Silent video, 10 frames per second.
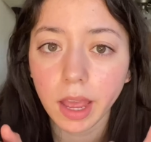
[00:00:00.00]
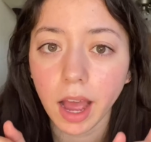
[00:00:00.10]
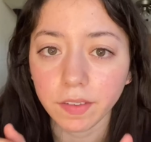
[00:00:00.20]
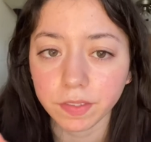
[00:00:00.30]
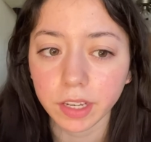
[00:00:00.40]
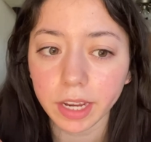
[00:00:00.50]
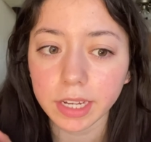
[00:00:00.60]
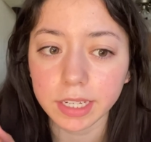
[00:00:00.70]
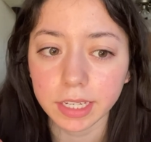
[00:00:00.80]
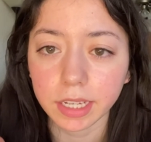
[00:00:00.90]
I feel like a
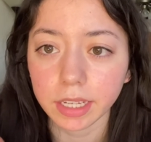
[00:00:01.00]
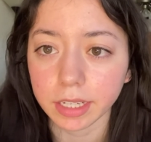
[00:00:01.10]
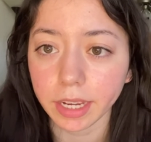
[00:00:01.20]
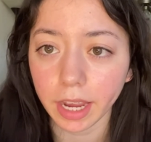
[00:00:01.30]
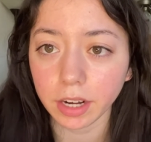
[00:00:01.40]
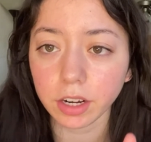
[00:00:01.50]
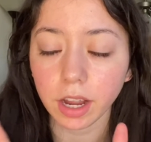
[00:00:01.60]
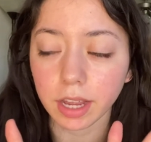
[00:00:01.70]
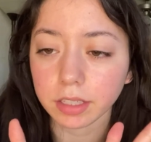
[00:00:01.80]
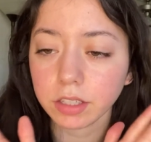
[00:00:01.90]
key indicator
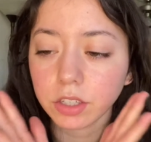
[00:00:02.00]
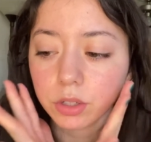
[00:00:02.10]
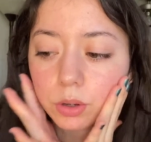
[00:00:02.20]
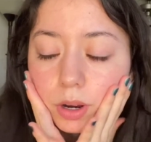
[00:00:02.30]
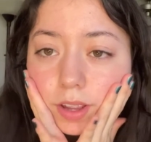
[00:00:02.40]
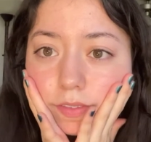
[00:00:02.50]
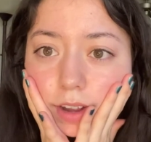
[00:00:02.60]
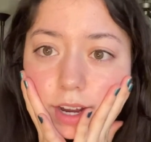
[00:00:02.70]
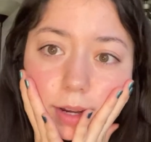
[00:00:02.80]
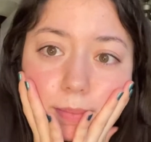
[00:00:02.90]
as to if
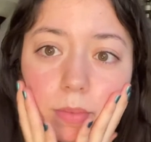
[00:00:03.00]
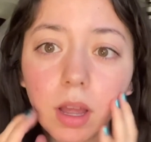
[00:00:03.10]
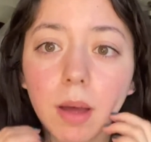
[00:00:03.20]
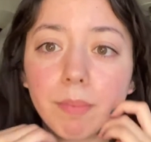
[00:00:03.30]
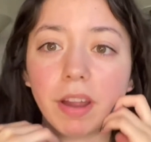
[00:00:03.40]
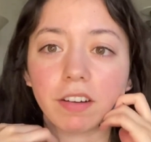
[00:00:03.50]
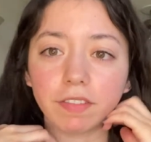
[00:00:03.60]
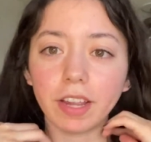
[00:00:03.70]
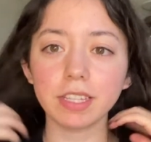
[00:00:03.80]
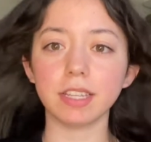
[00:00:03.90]
I'm
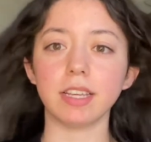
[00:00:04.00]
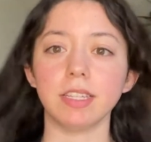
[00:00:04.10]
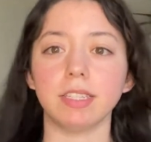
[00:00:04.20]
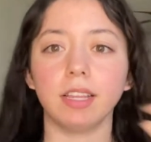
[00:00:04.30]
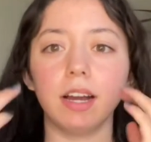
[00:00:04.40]
barefaced is